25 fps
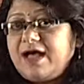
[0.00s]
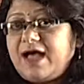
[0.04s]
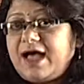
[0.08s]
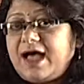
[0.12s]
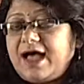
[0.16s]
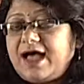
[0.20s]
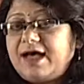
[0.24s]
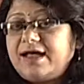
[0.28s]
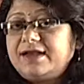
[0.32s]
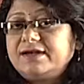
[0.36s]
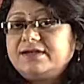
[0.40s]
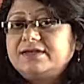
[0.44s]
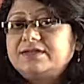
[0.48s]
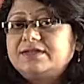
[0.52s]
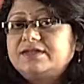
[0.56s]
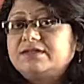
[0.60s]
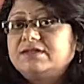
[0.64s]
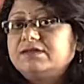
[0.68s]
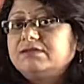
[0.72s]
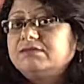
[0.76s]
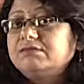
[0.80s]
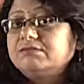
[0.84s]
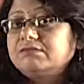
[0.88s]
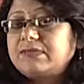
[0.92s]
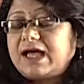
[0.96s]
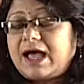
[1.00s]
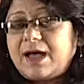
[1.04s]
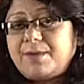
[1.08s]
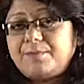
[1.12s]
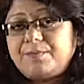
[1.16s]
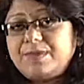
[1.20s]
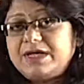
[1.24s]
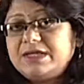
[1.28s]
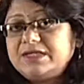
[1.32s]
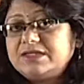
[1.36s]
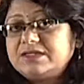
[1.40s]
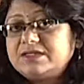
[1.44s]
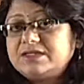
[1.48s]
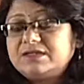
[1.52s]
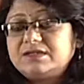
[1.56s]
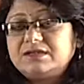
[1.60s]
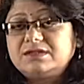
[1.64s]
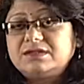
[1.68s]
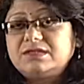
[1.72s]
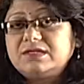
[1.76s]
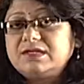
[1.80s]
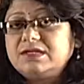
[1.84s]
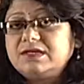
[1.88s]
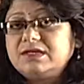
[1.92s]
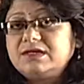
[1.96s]
and amend
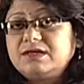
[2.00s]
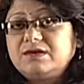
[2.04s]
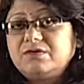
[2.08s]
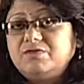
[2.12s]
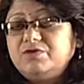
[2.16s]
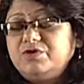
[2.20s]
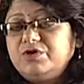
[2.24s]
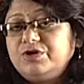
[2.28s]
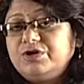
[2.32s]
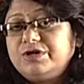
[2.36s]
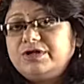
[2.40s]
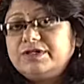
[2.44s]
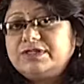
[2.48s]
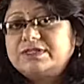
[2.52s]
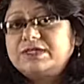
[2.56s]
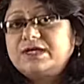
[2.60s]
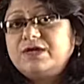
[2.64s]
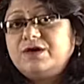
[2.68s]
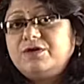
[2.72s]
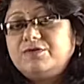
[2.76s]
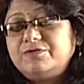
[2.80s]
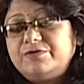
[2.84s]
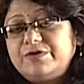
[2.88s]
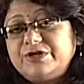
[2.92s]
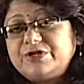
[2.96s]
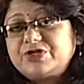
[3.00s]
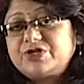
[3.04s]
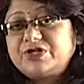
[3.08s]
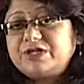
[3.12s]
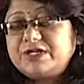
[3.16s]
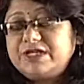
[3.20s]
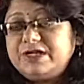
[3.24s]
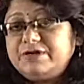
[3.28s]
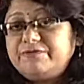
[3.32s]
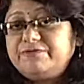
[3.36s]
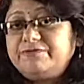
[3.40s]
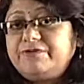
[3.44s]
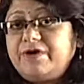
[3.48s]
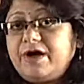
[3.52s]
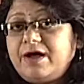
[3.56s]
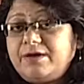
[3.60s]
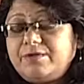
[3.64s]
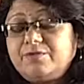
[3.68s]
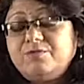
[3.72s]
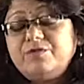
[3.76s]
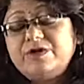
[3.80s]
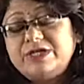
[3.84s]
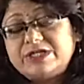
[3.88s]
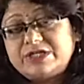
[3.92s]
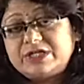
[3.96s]
the words which
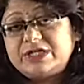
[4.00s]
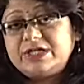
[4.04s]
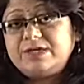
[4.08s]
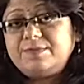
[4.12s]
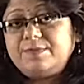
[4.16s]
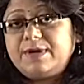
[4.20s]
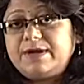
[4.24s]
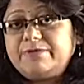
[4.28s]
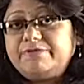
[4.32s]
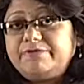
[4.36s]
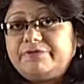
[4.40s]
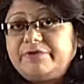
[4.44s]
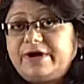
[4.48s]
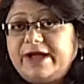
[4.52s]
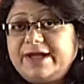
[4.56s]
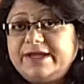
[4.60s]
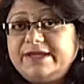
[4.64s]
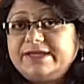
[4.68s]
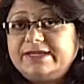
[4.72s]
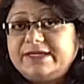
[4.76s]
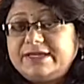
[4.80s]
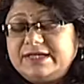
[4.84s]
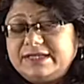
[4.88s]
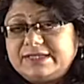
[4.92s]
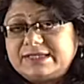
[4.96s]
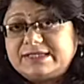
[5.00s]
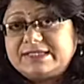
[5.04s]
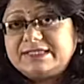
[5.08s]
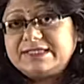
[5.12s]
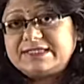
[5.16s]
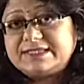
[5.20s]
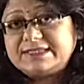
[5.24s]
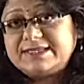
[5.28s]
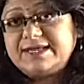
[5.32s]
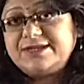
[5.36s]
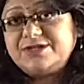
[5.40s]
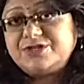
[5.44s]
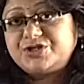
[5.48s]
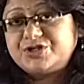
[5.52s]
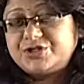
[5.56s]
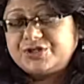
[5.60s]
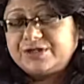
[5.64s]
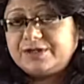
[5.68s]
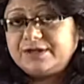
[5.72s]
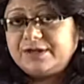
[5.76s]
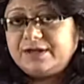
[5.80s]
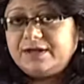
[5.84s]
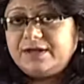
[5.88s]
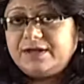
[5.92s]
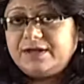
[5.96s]
he may find it essential.